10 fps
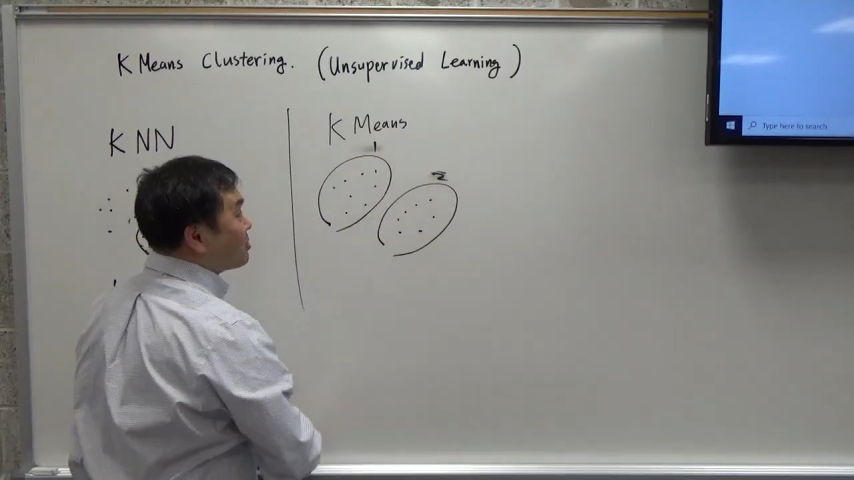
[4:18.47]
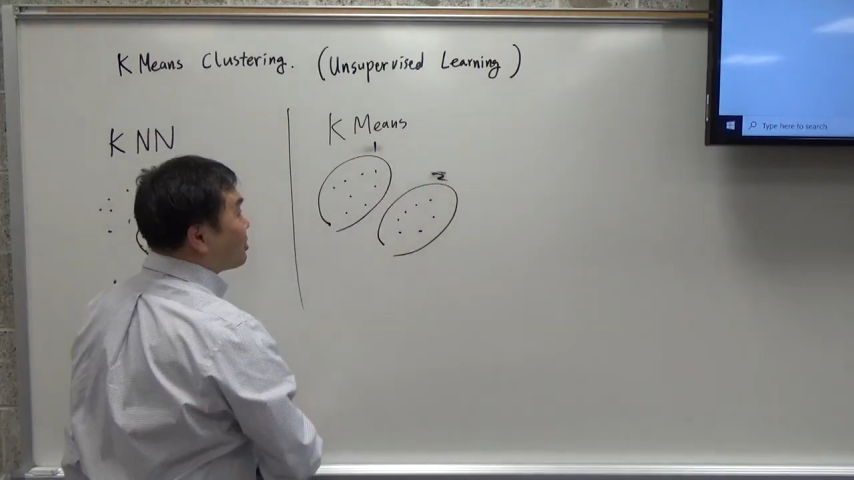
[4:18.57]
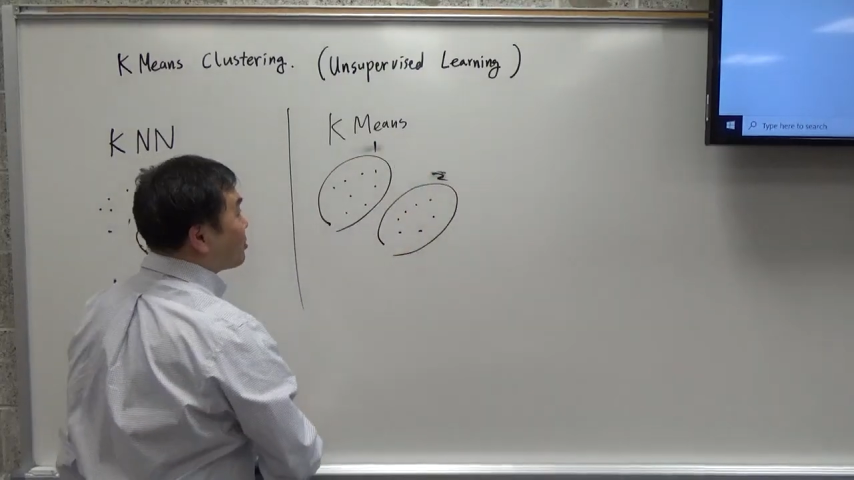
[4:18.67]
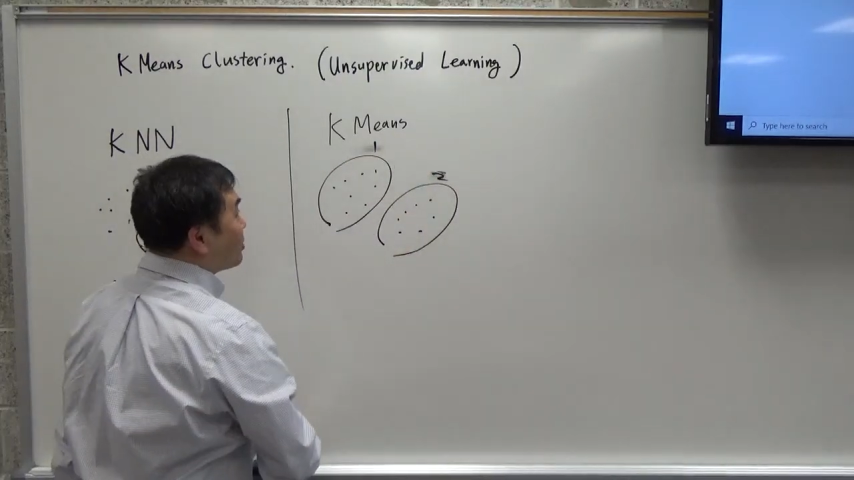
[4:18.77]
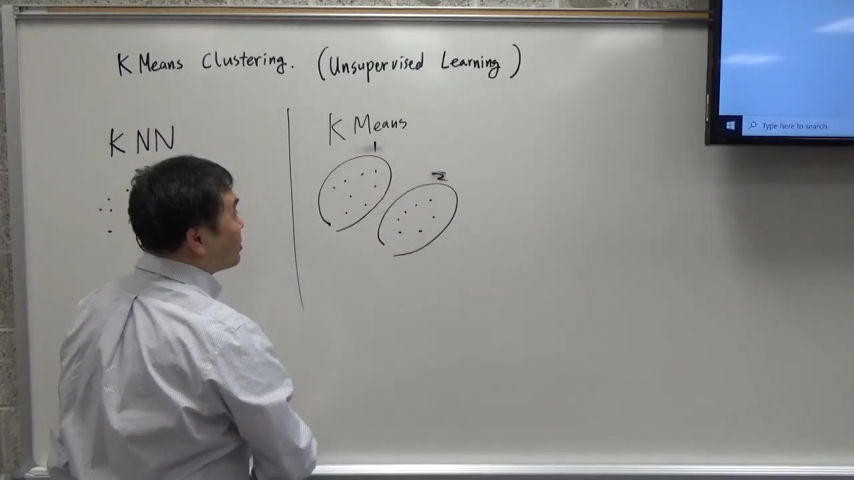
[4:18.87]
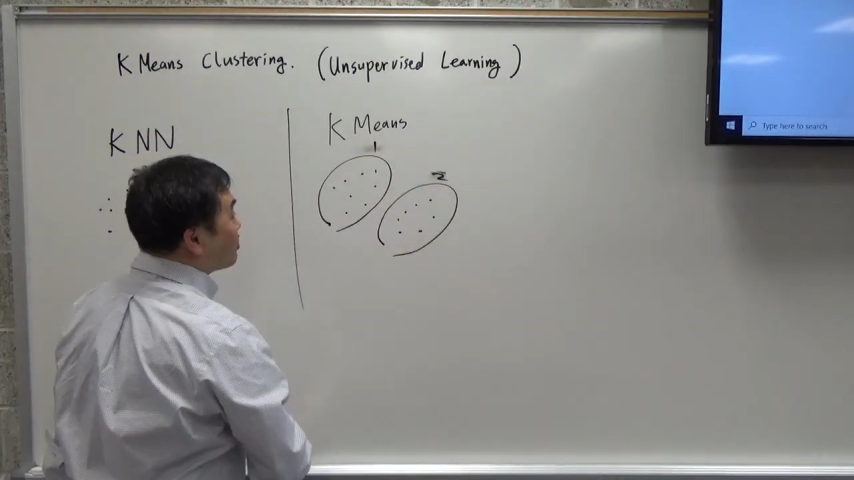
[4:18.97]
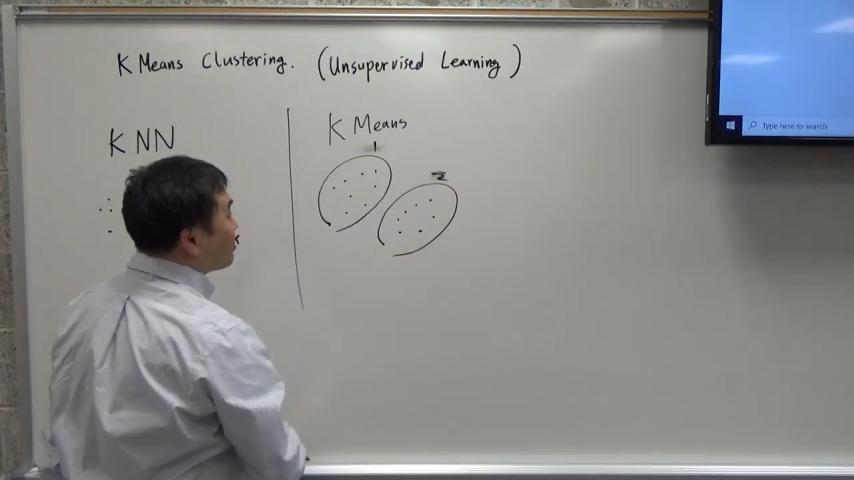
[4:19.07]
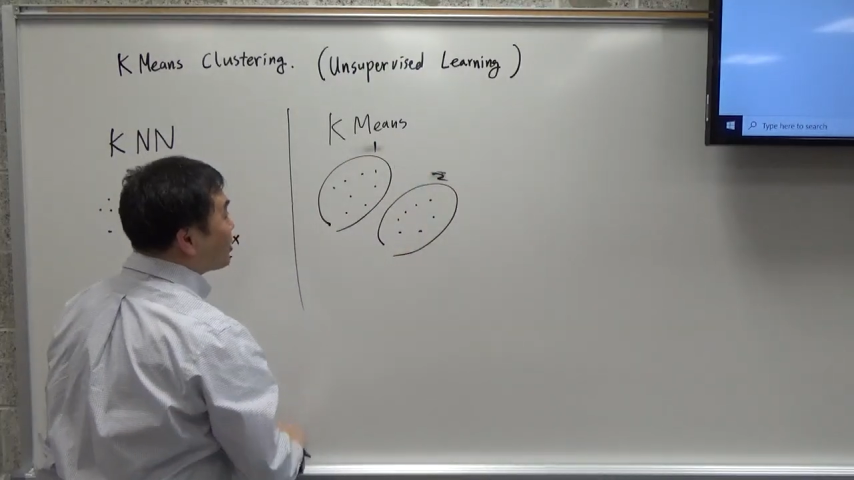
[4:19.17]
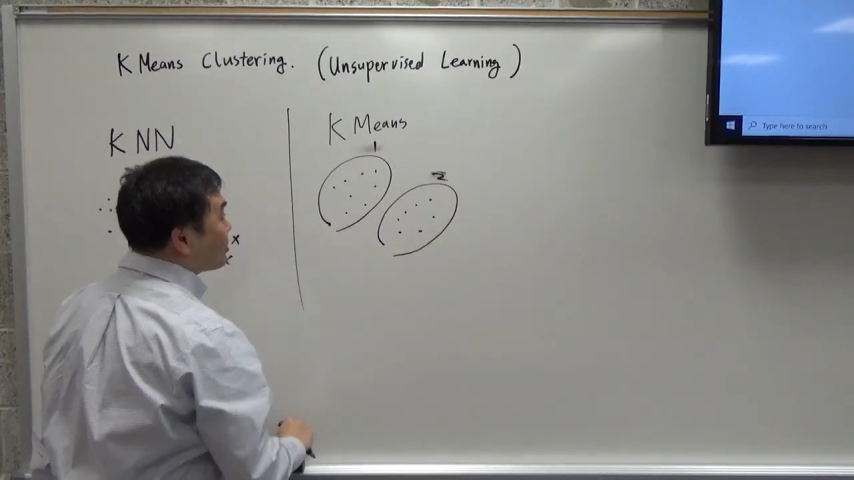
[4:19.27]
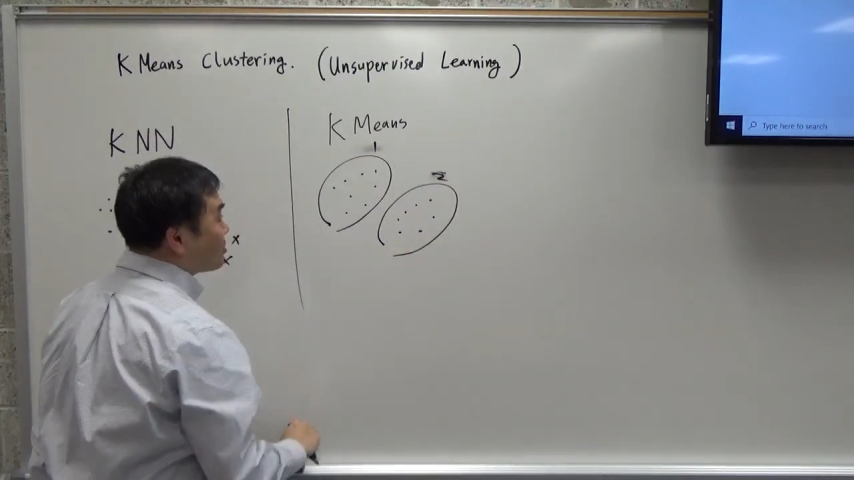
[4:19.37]
out there,
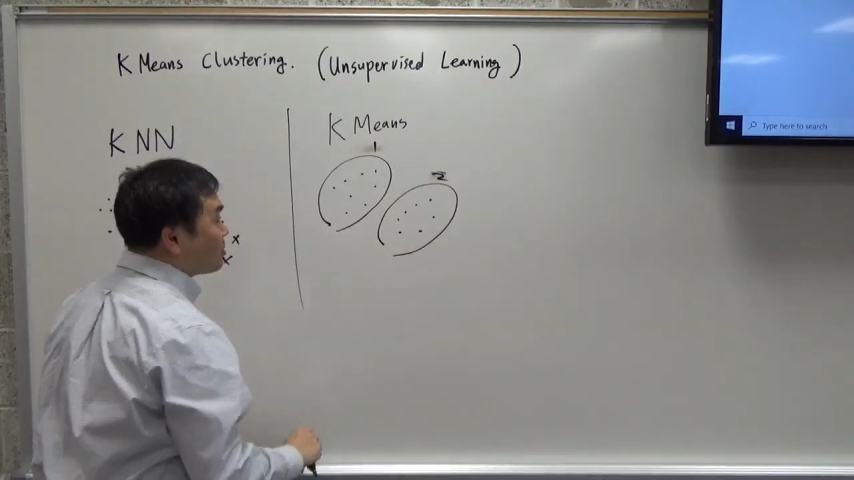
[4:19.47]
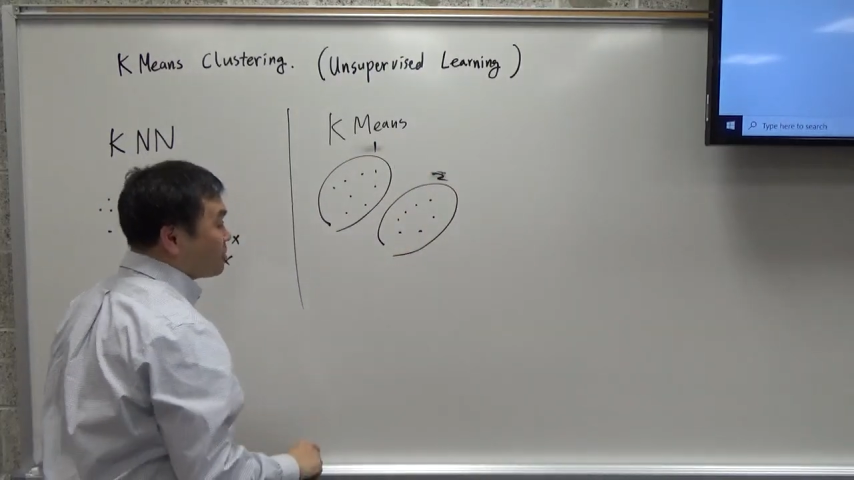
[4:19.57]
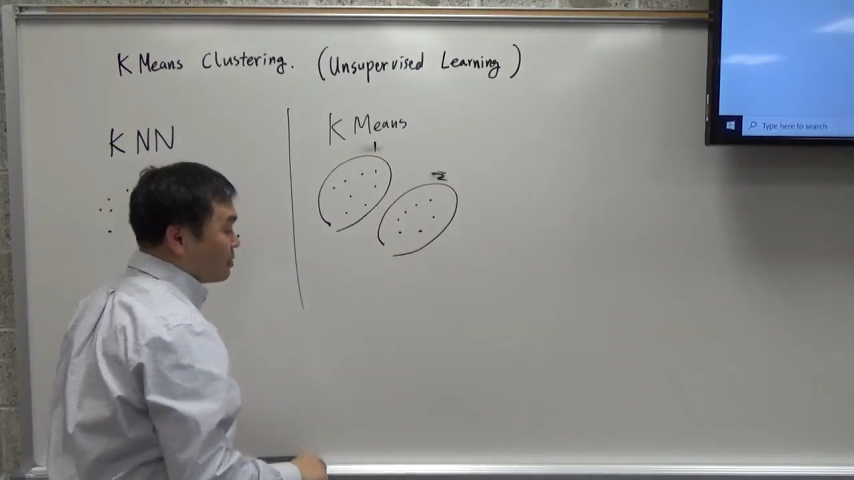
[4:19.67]
but